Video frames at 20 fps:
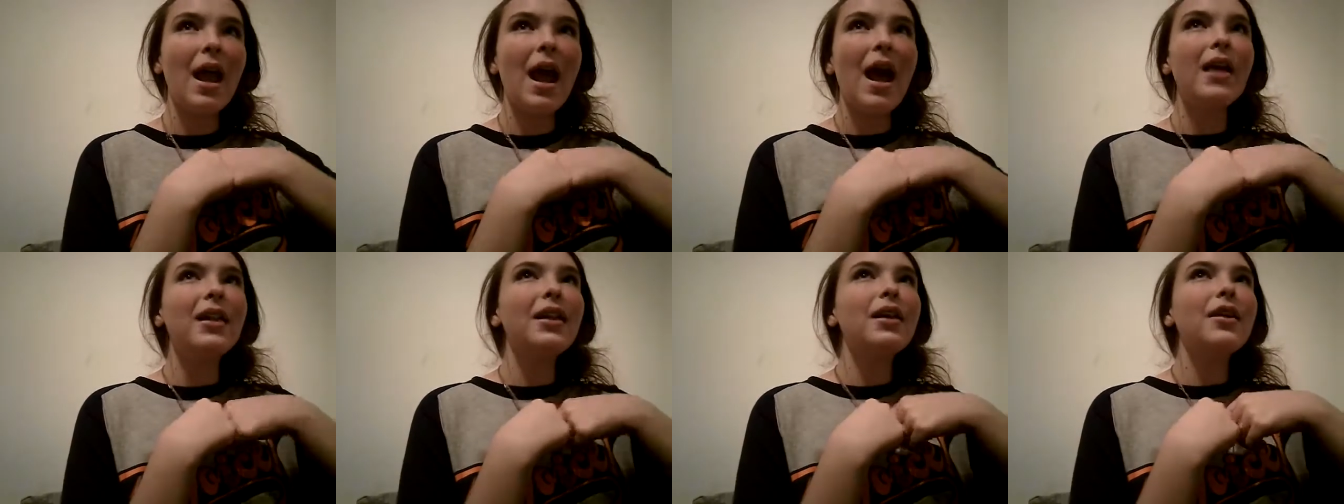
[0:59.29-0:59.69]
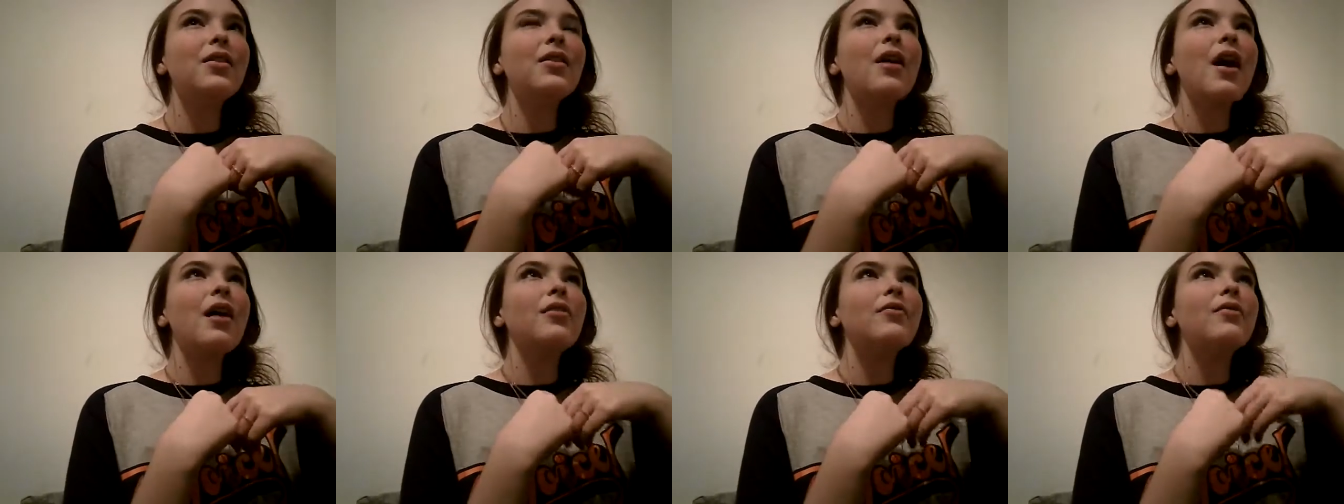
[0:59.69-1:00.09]
I think a
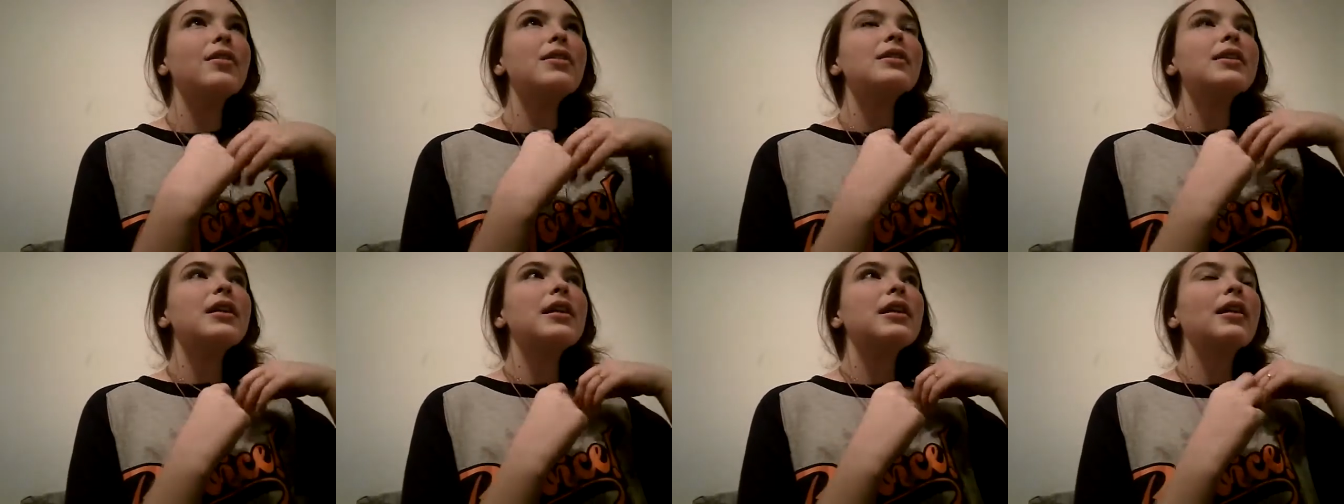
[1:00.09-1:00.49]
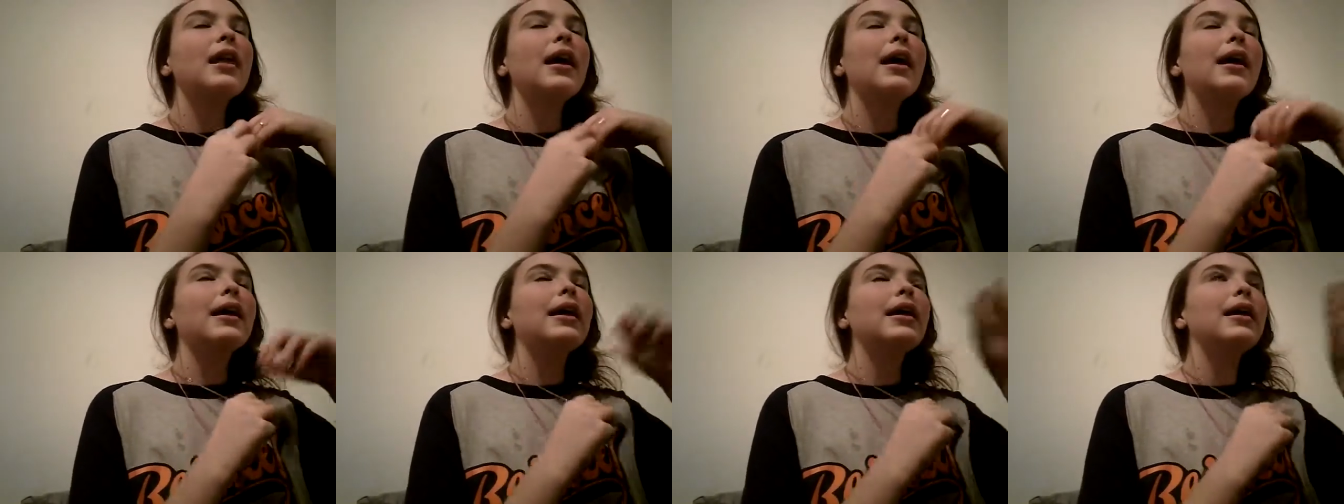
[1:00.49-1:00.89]
lot of us can
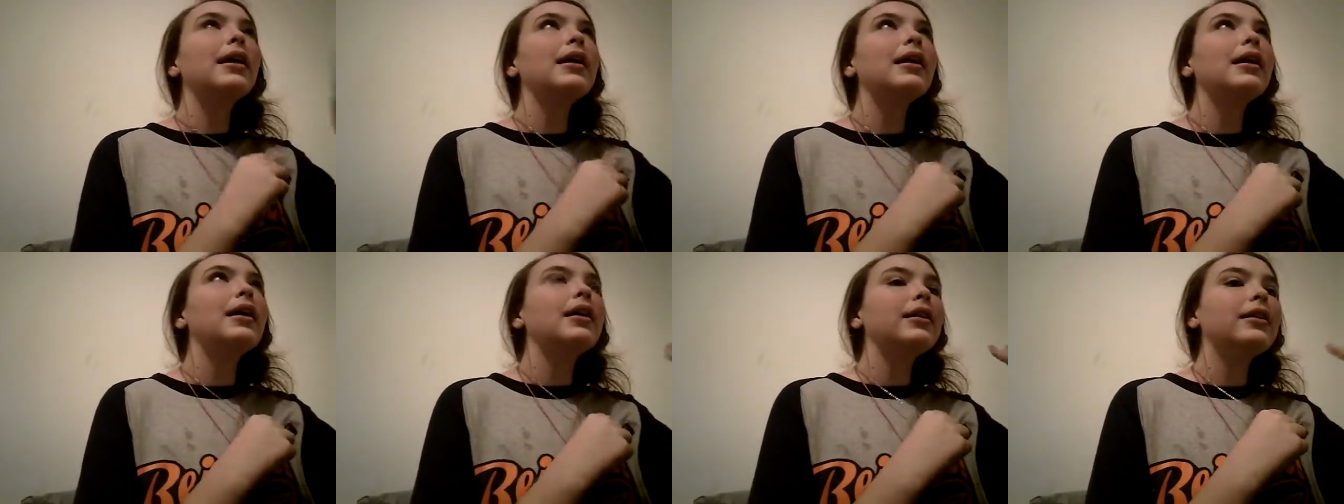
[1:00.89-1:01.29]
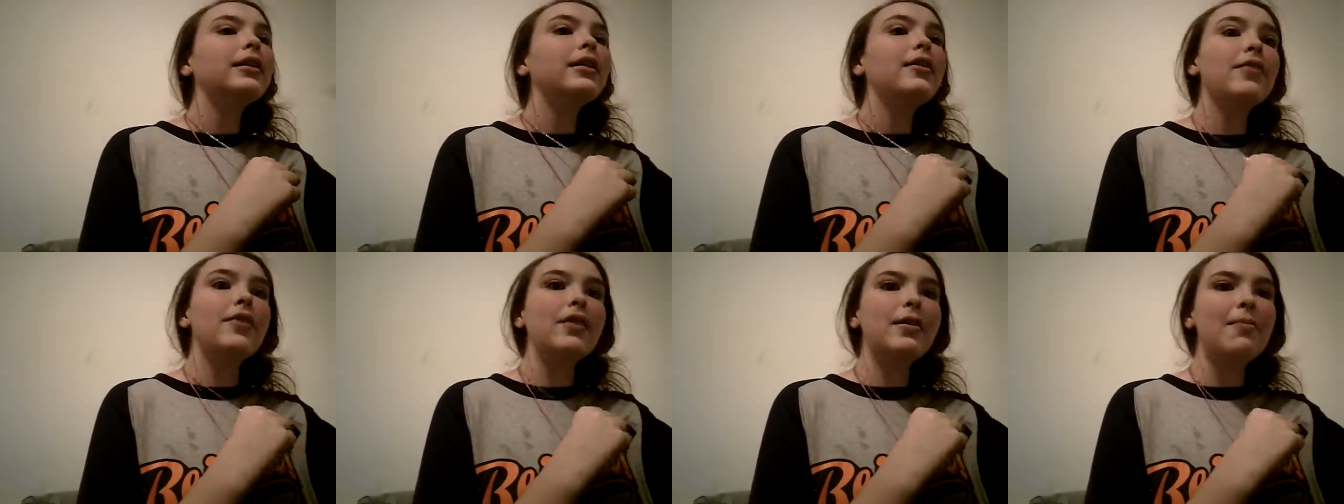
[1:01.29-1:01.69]

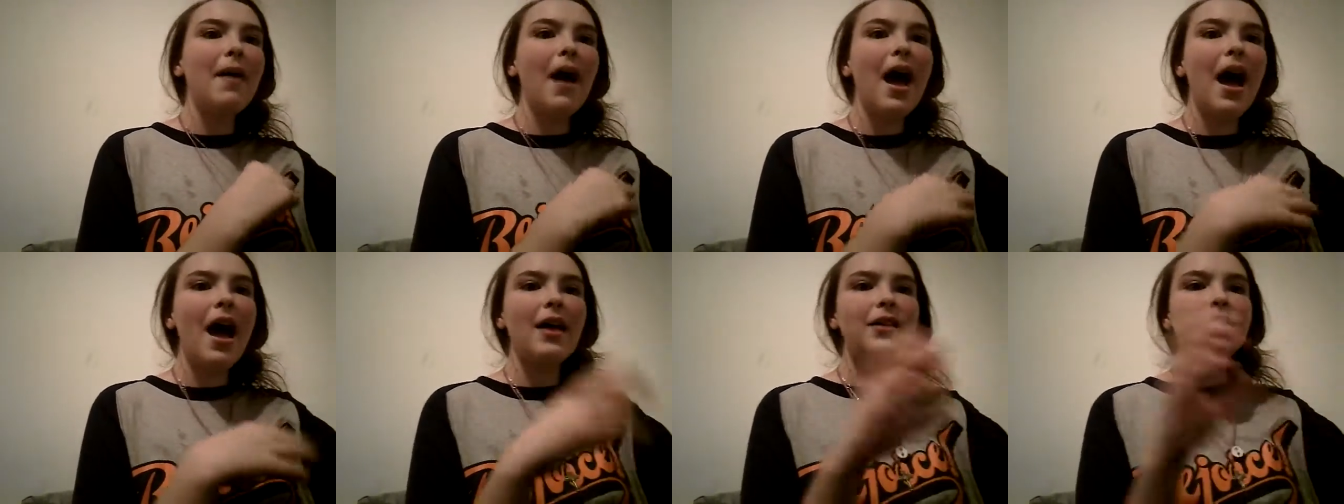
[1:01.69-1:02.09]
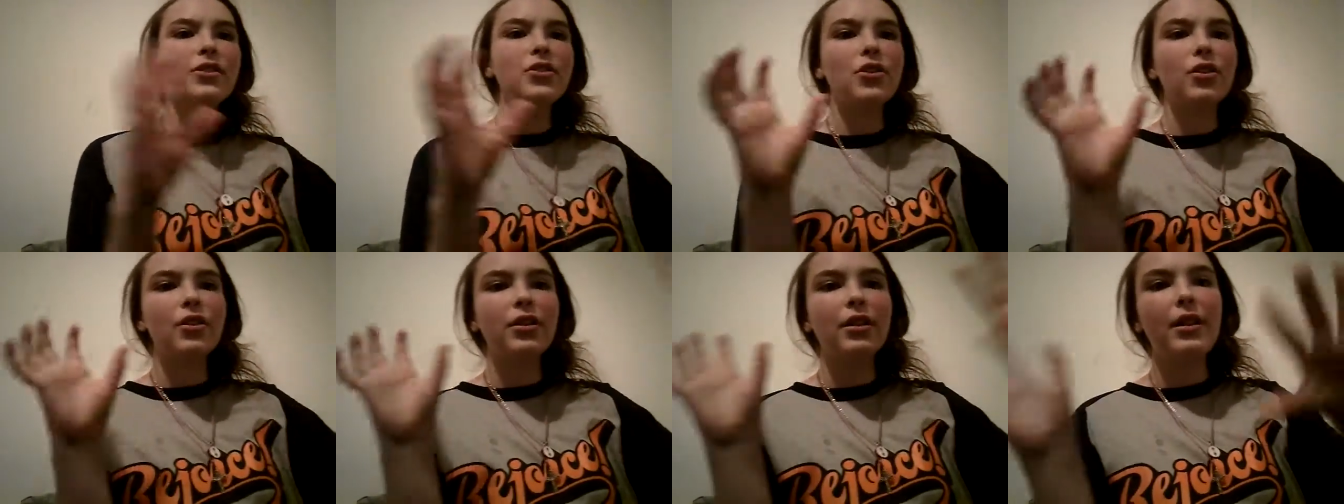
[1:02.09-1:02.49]
live in the
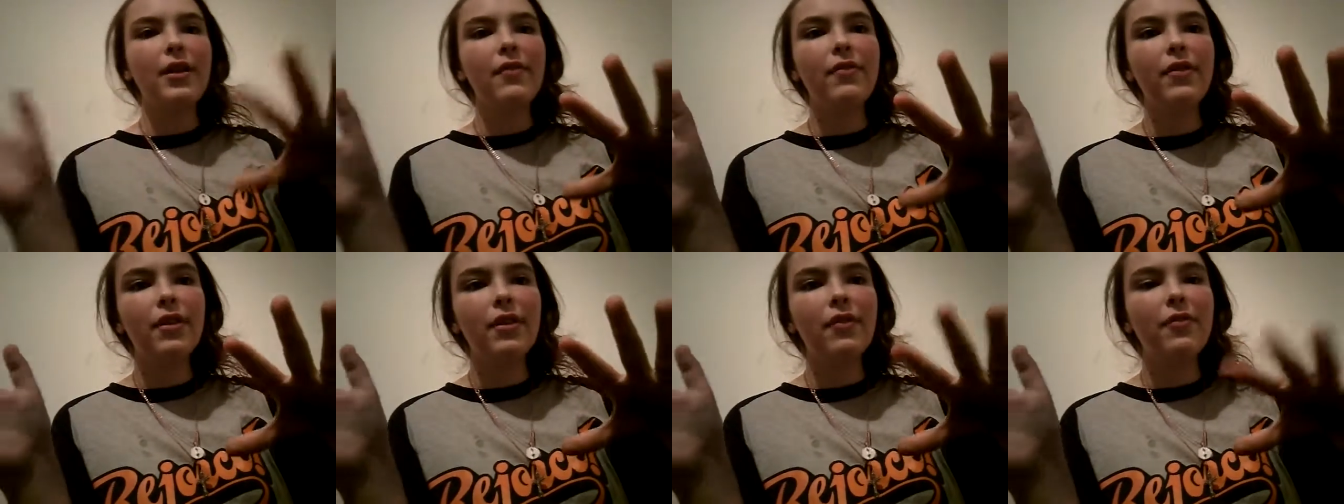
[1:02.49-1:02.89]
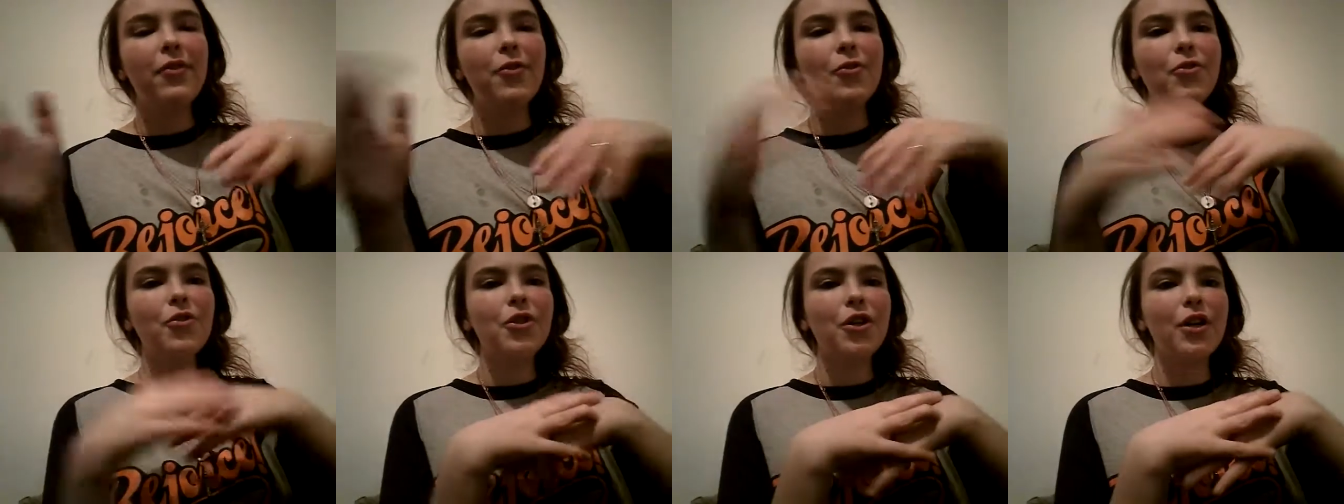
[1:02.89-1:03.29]
past or live in the
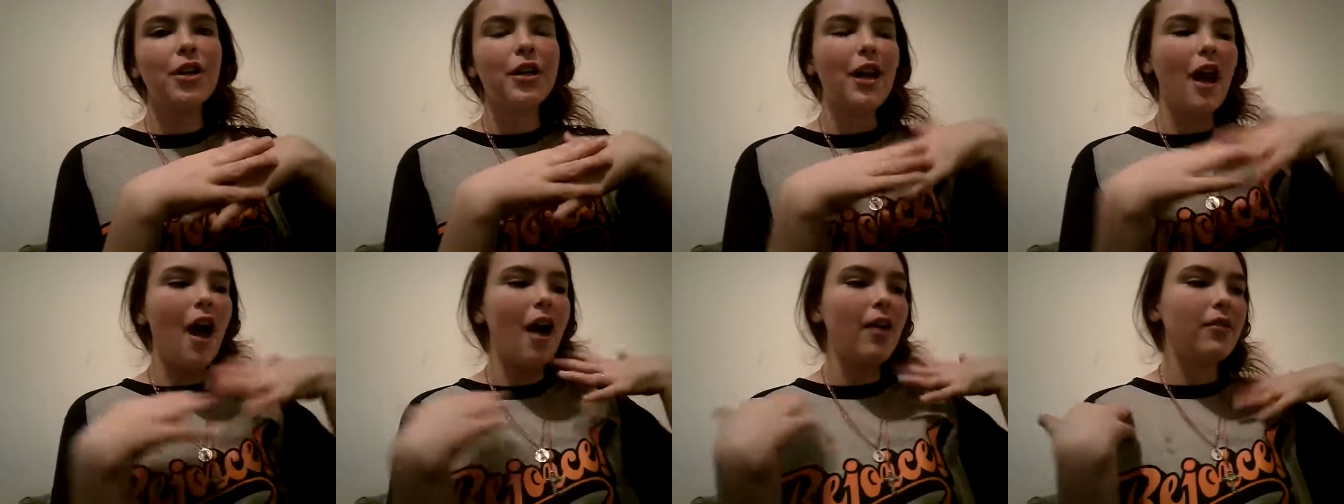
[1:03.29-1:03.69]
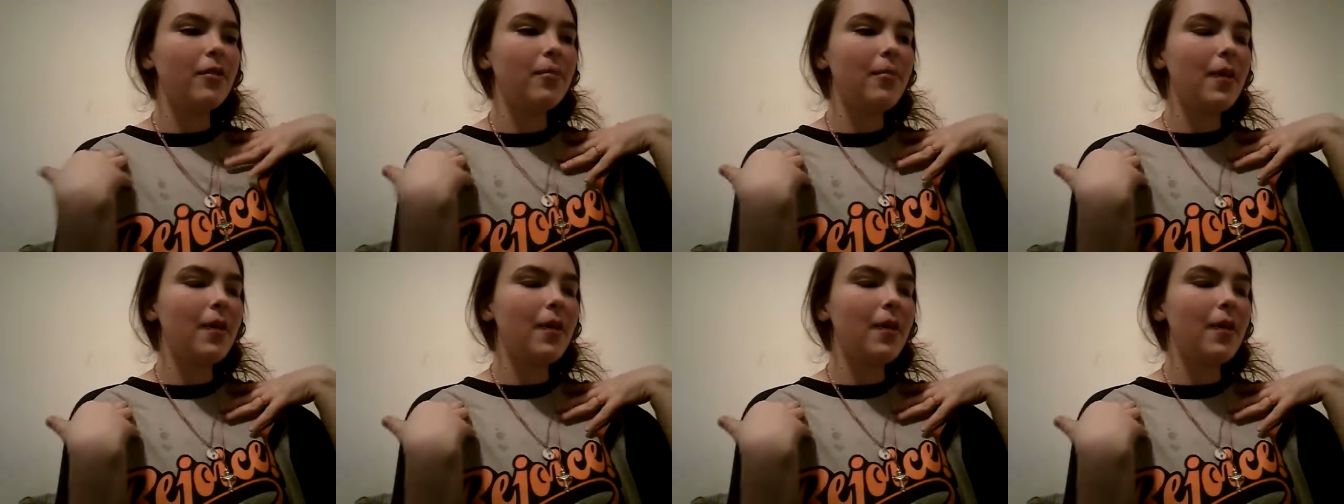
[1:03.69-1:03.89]
future and not the